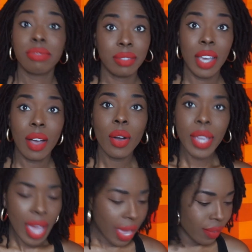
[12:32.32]
Yeah,
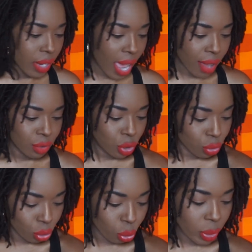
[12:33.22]
okay, I even have
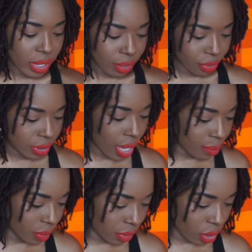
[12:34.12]
three different
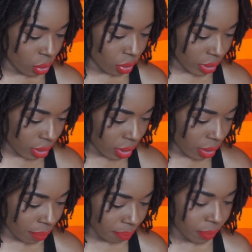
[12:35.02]
types of deodorants
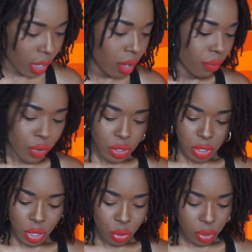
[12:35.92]
here.
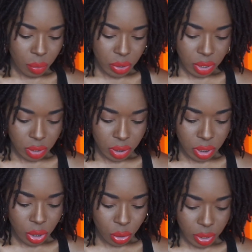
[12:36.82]
First deodorant was the
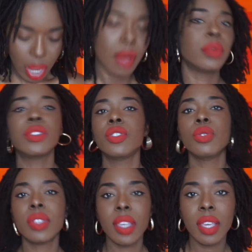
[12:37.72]
deodorant I was
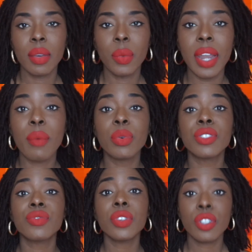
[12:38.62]
using when I
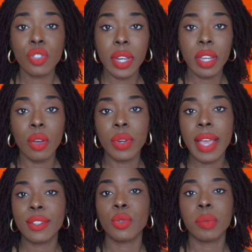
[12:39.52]
was first trying to go
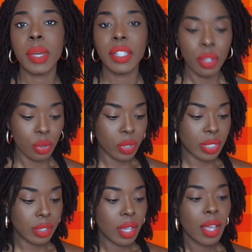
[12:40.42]
natural with my deodorant,